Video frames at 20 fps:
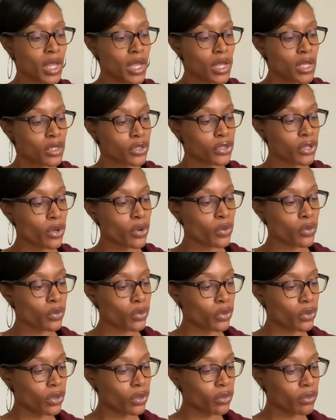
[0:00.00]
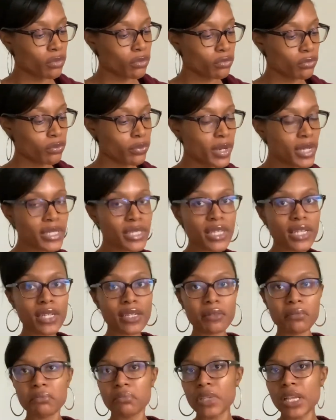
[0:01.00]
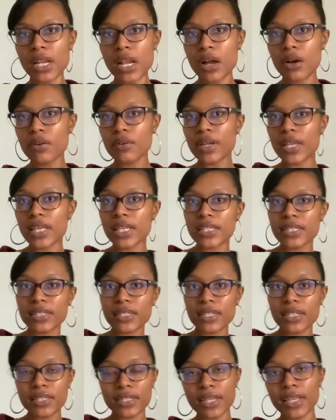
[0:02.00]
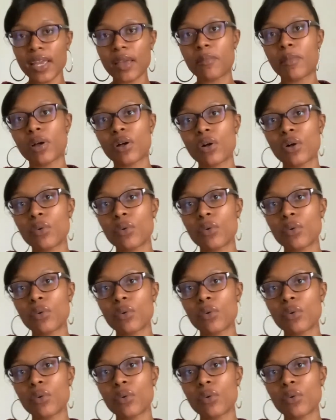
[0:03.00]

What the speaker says: So resin, you know, is a chemical.